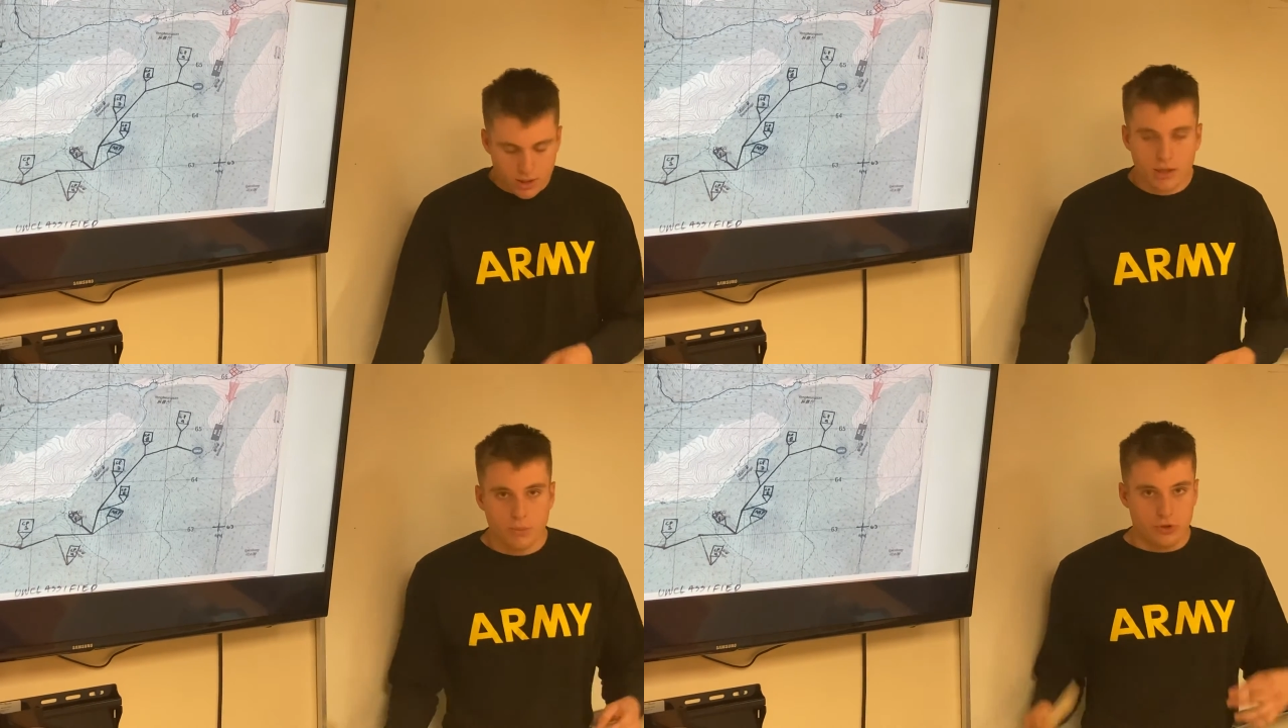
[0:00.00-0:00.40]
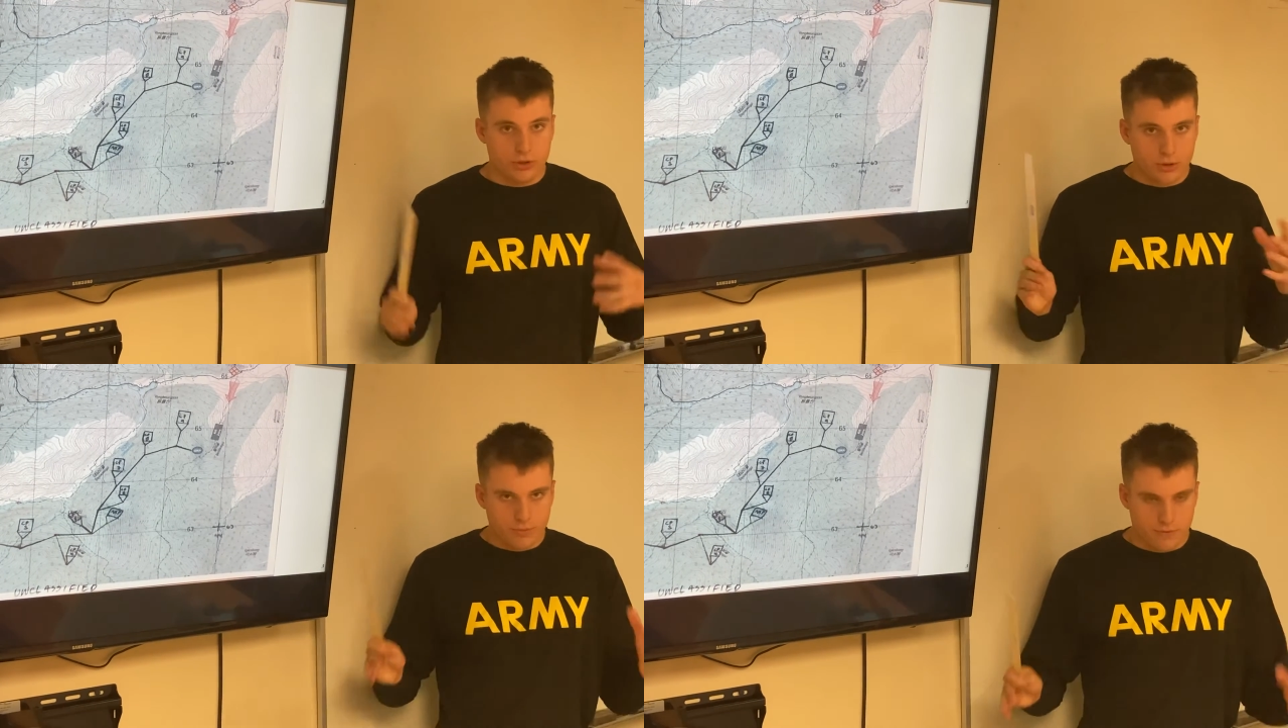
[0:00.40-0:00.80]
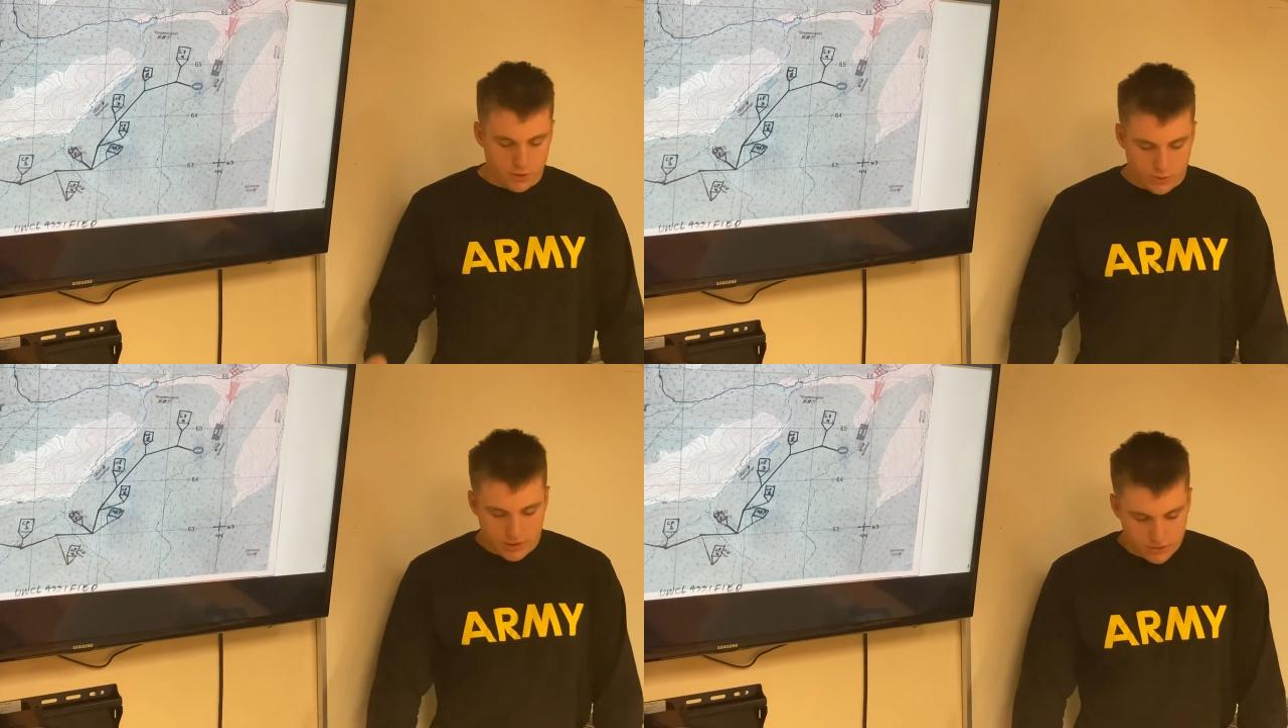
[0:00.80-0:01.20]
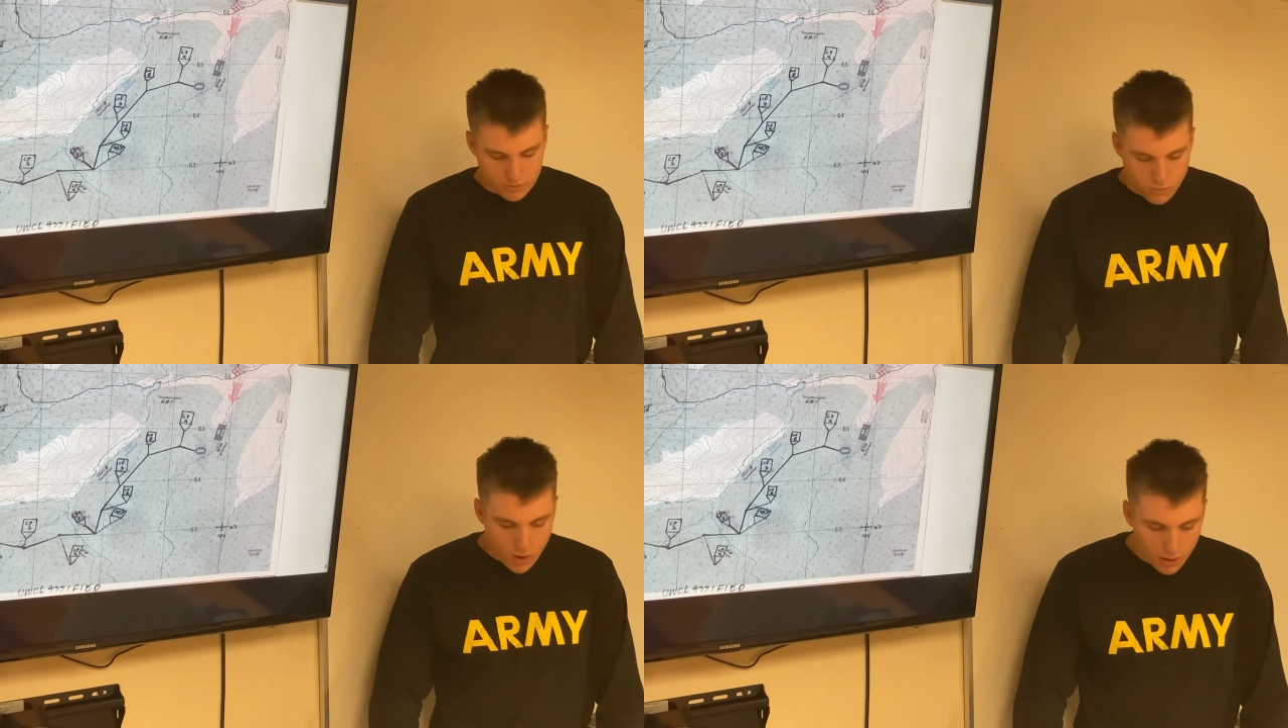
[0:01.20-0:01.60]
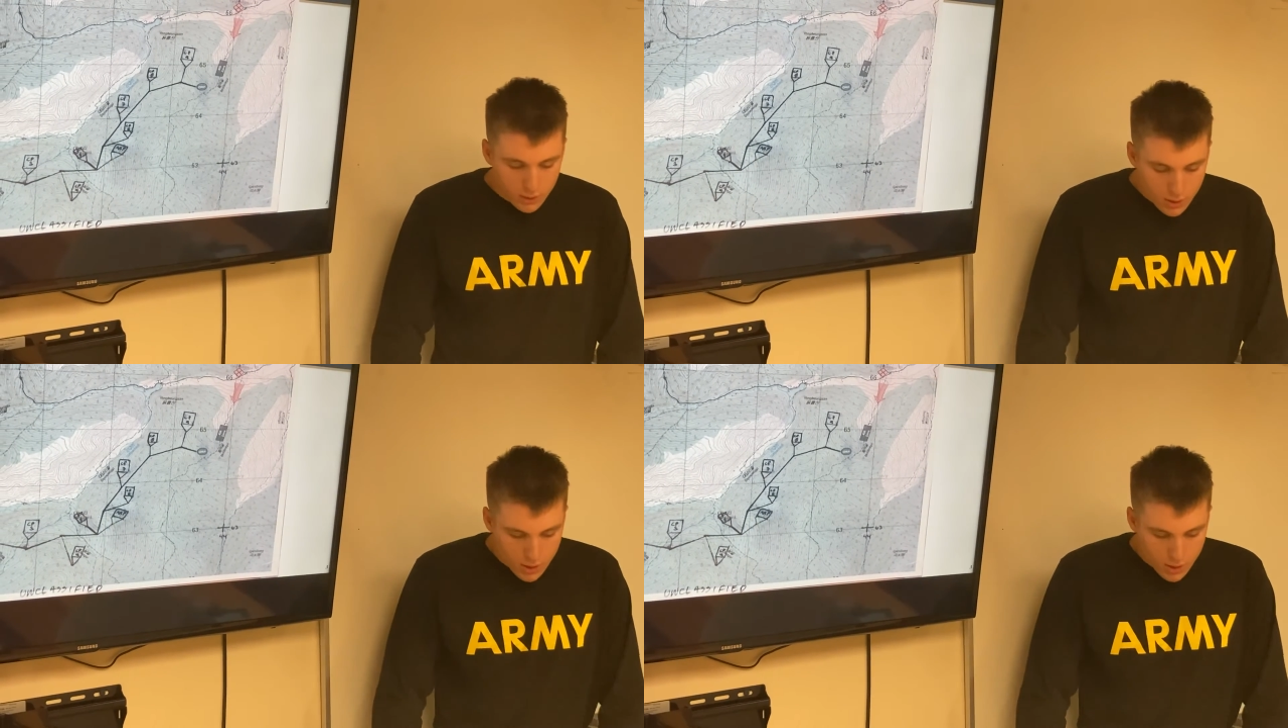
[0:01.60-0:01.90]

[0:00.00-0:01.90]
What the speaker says: and it should be for you guys as well.